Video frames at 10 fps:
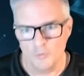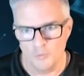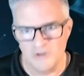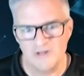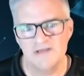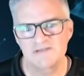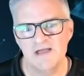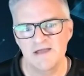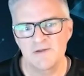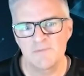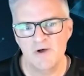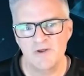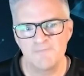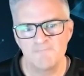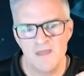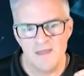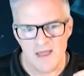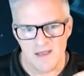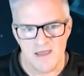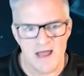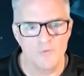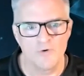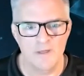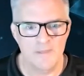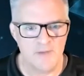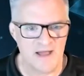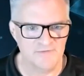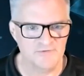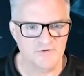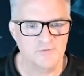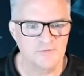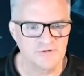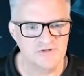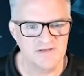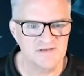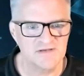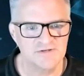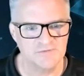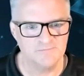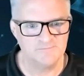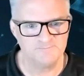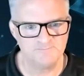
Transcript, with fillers: really excited about it. And now we're on the path to commercialization.